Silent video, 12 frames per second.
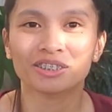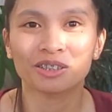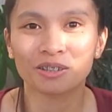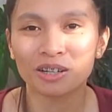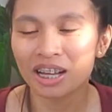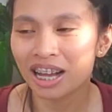
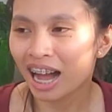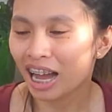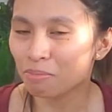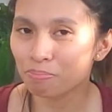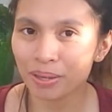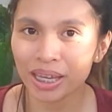So
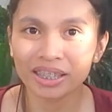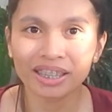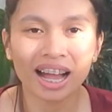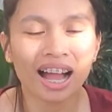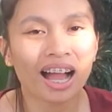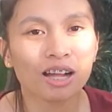I paid.
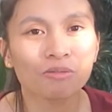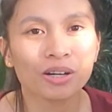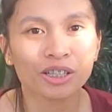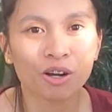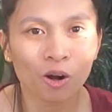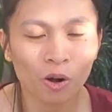I
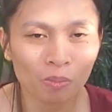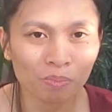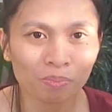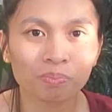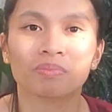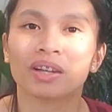went home.